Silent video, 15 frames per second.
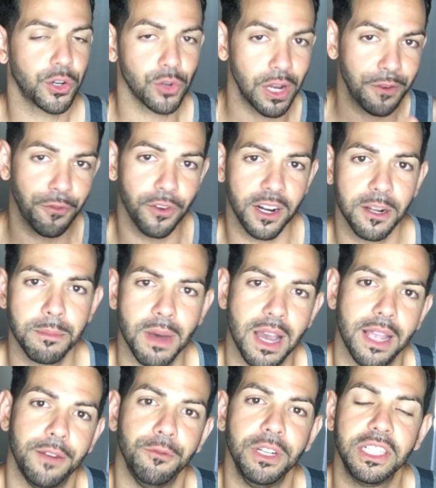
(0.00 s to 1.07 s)
friend of mine
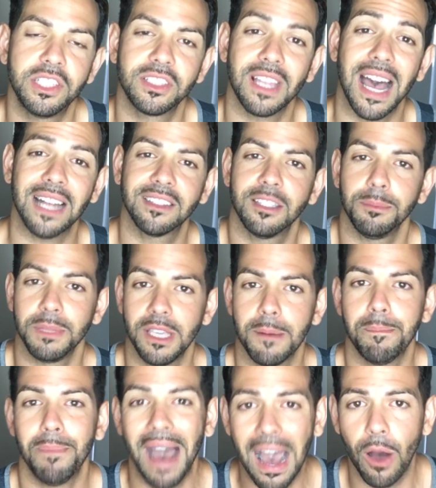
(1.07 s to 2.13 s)
reached out to me
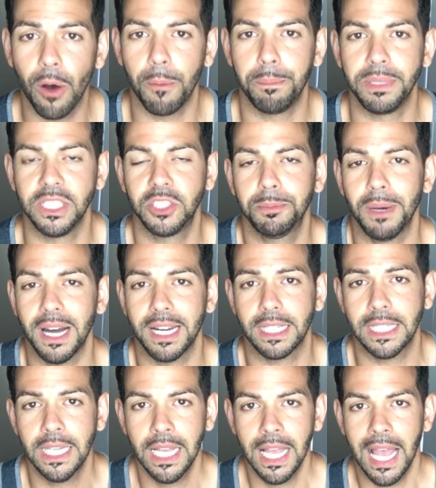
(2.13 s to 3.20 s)
about Beachbody,
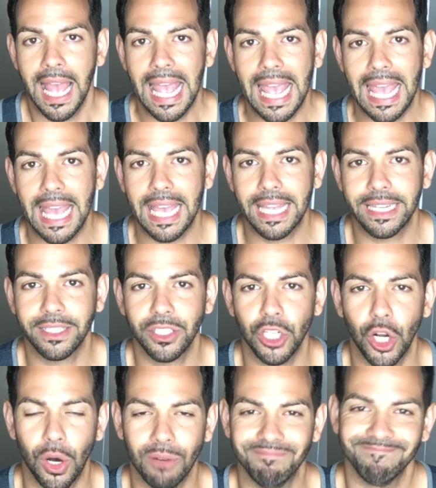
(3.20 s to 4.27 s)
and
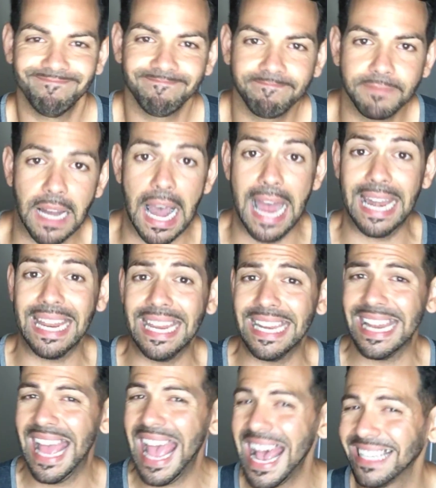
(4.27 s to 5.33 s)
I didn't
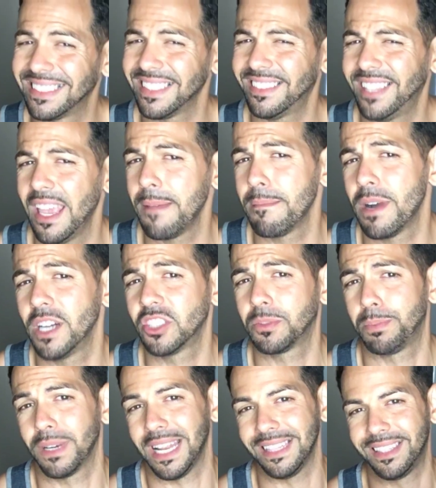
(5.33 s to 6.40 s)
hesitate much, but I
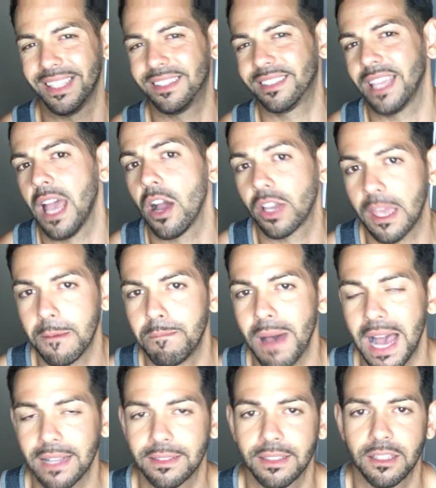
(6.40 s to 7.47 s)
did say I'll get back
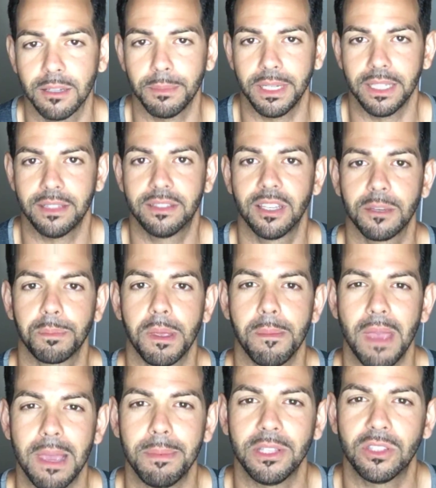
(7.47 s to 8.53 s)
to them. And it took me maybe
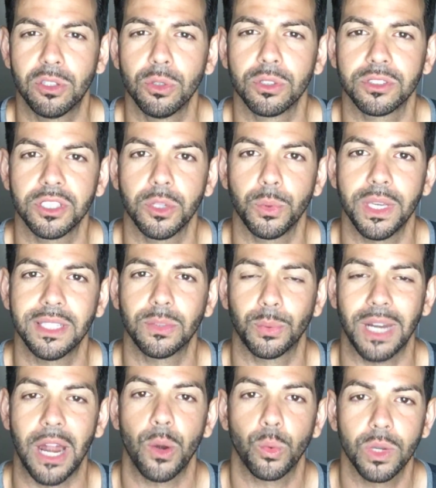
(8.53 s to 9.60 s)
2 or 3 weeks when I
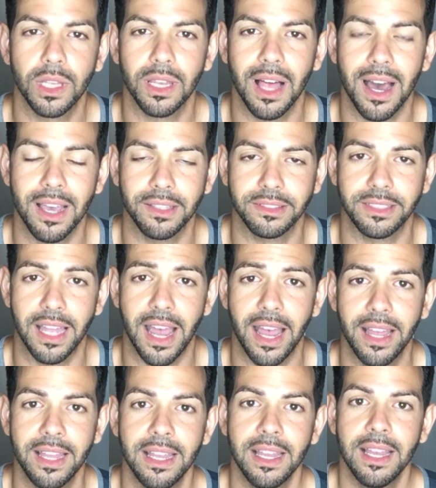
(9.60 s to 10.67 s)
realized that
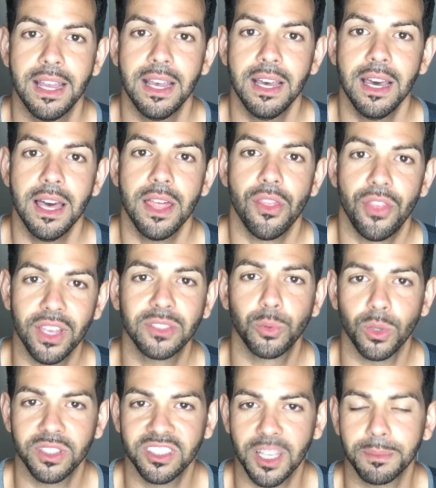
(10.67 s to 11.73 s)
this was
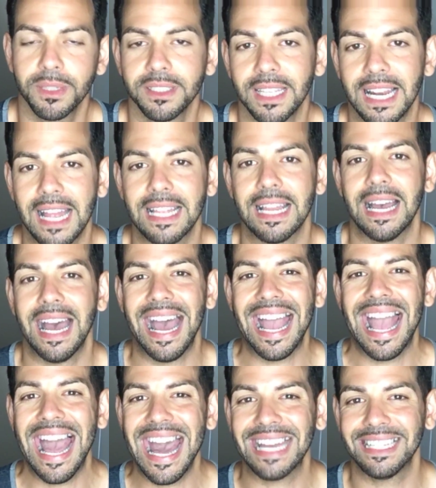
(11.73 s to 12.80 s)
something that I
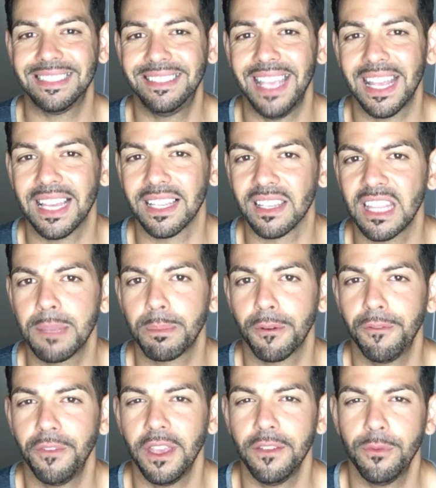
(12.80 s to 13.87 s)
had to take a leap of
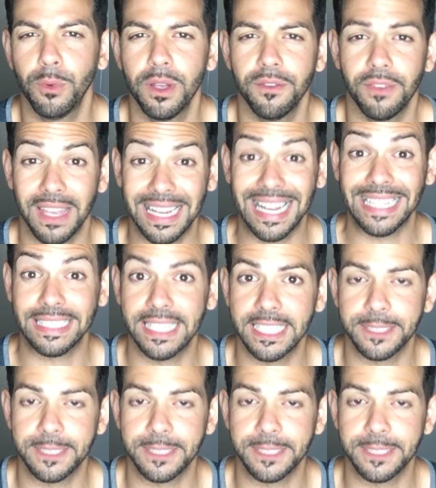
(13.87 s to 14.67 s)
faith with, and I did.